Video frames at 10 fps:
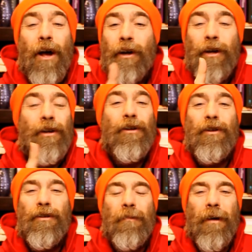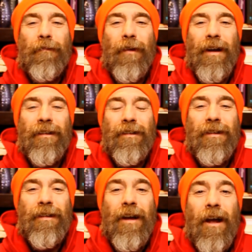Good news, my
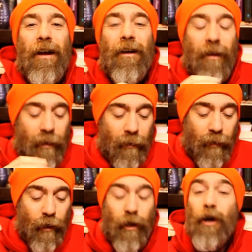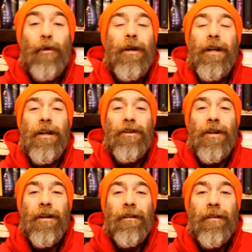friends the good religion
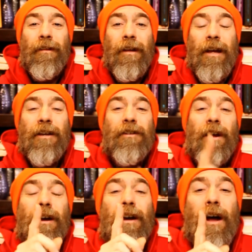is the